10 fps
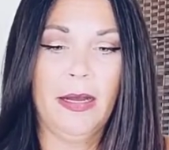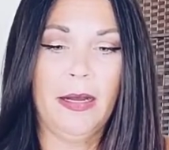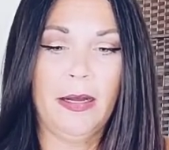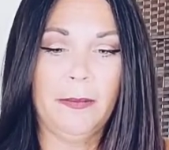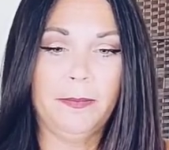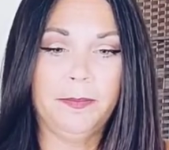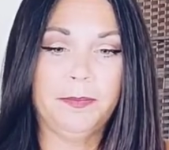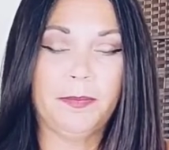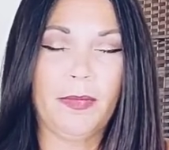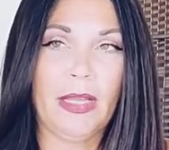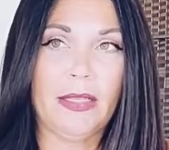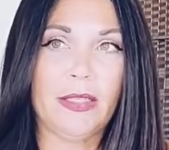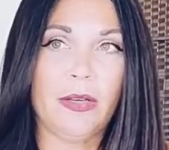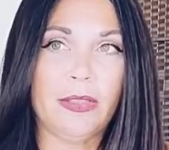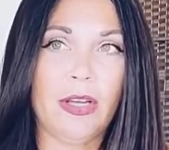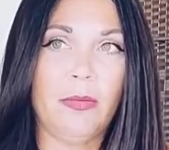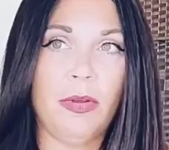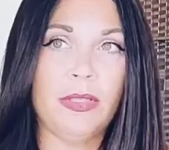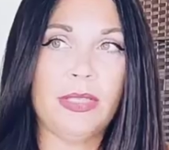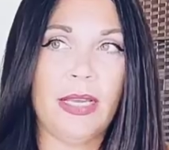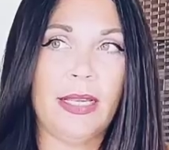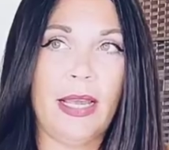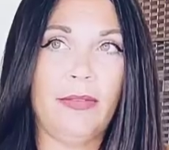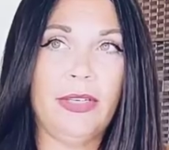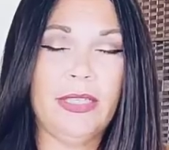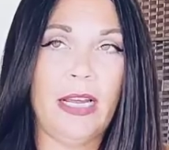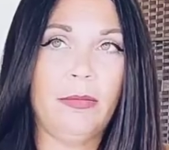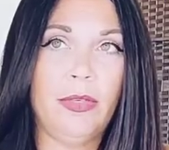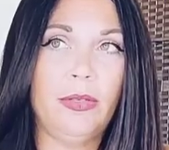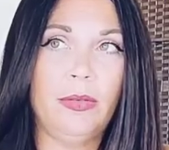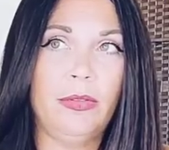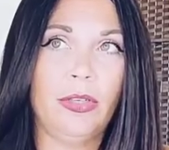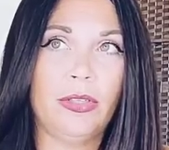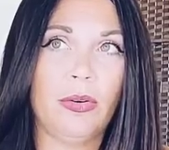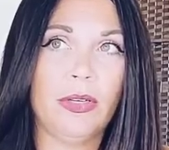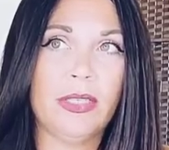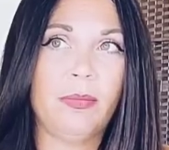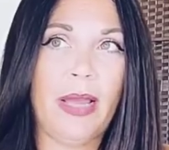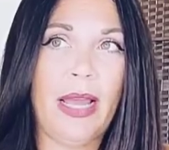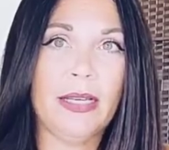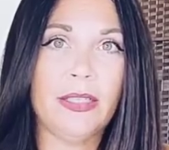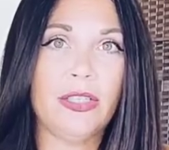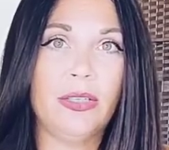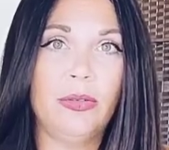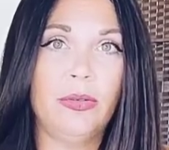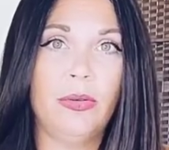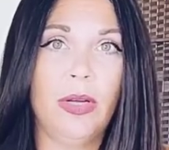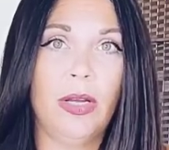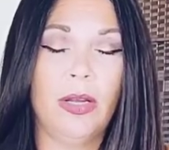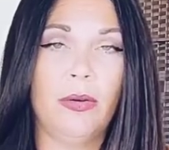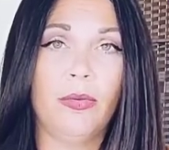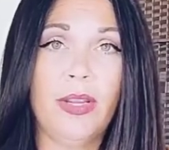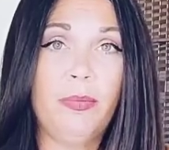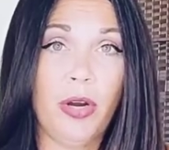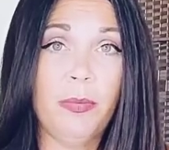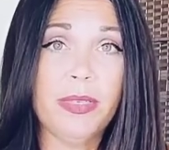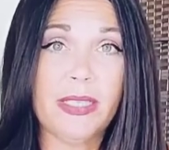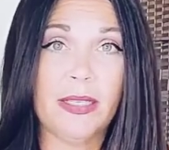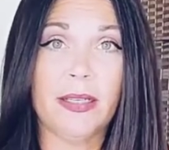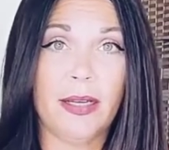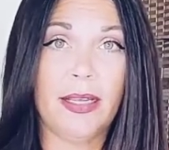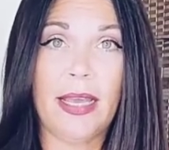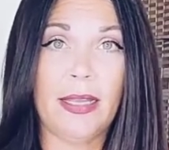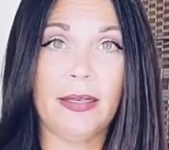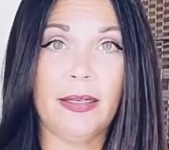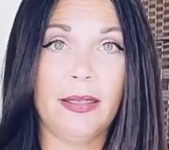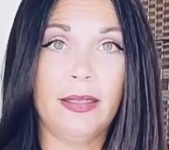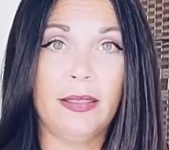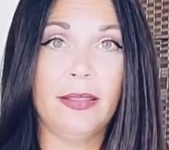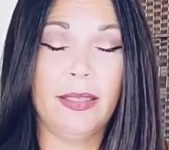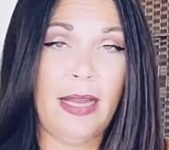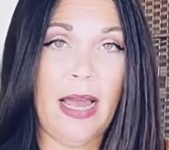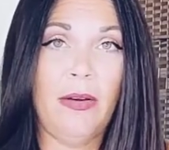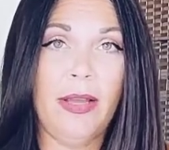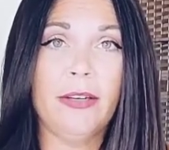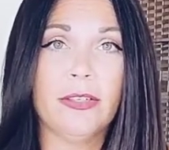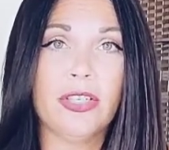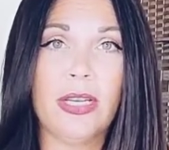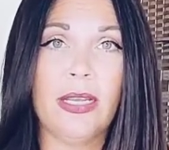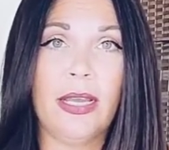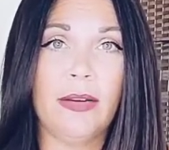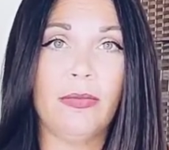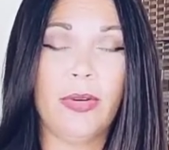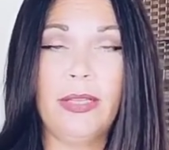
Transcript: So it's almost like every time you look towards the past, you repurpose it again in the now energy and